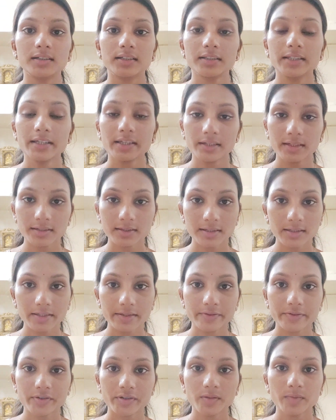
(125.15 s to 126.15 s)
There is a
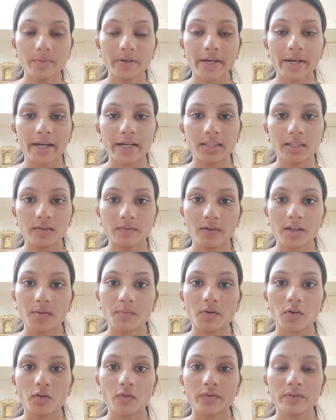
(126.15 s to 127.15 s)
history behind the
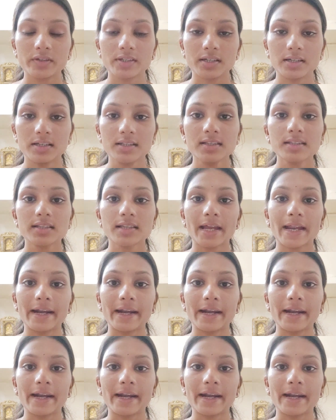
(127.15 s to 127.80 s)
pharmacovigilance,